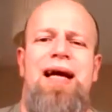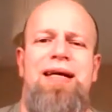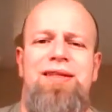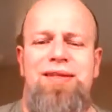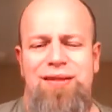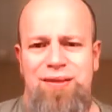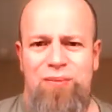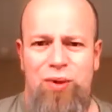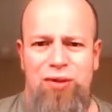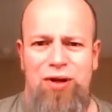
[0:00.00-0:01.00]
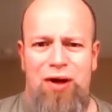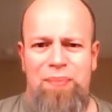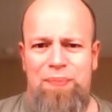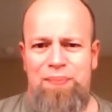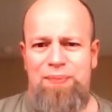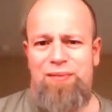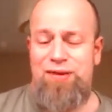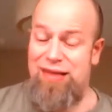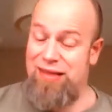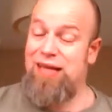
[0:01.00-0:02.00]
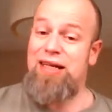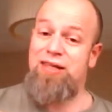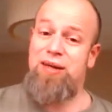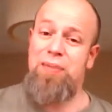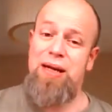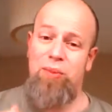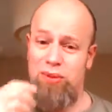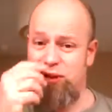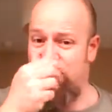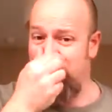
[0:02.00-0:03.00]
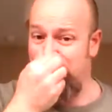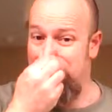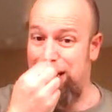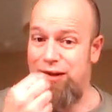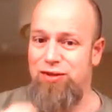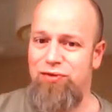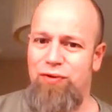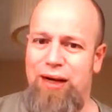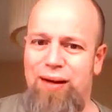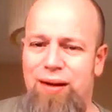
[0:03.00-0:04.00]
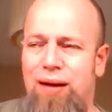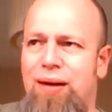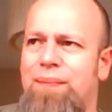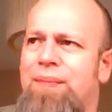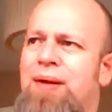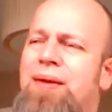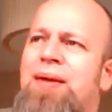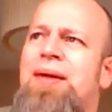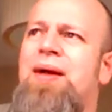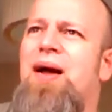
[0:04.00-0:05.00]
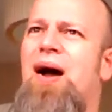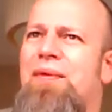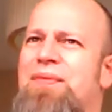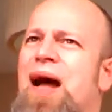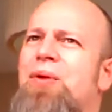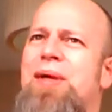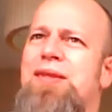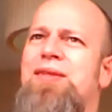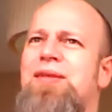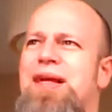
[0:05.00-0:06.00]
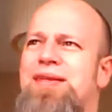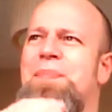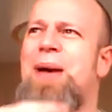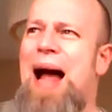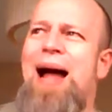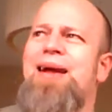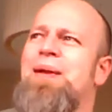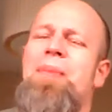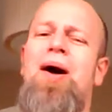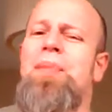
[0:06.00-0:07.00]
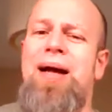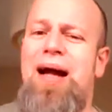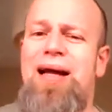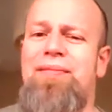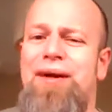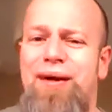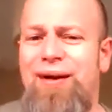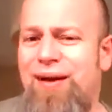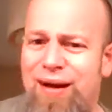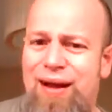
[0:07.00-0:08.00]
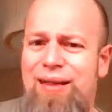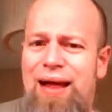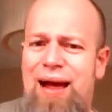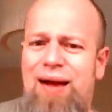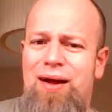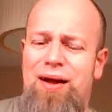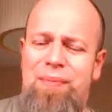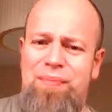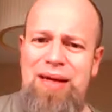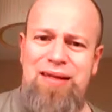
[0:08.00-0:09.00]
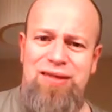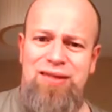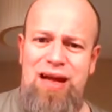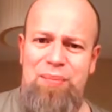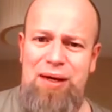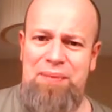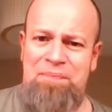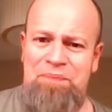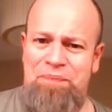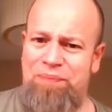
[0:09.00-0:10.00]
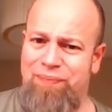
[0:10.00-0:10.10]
dictates what type dictates to me what type of beer to drink. Um, I've noticed there's a pattern in my behaviour that um, in the summer